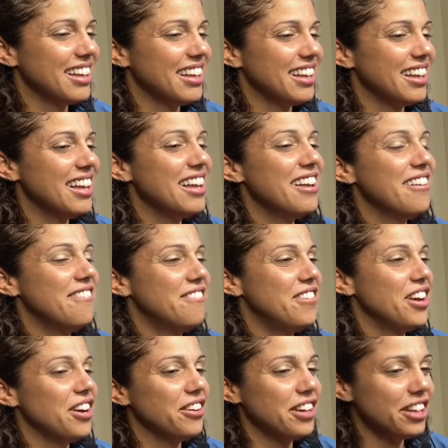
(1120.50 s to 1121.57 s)
Tess.
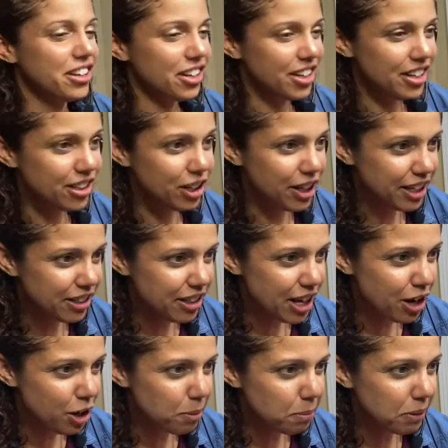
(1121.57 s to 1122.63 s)
Very good. Look, they
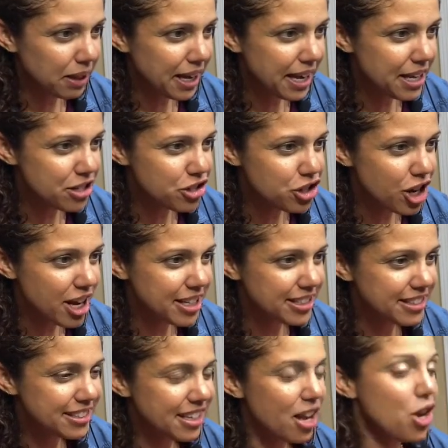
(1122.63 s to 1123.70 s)
are playing
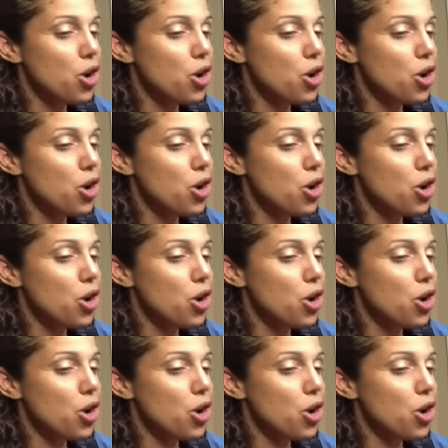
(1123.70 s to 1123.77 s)
chess.